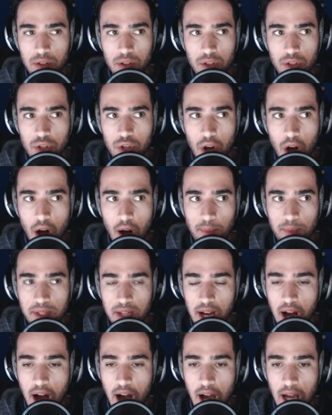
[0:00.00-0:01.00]
job
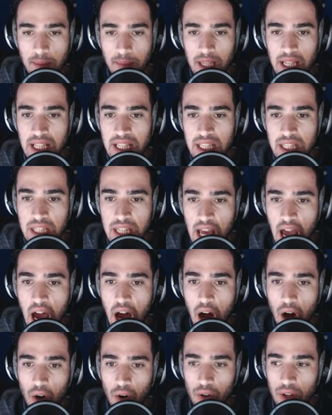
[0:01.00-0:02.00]
time is
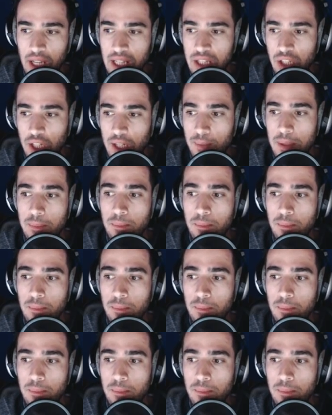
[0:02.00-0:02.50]
now, it's gonna be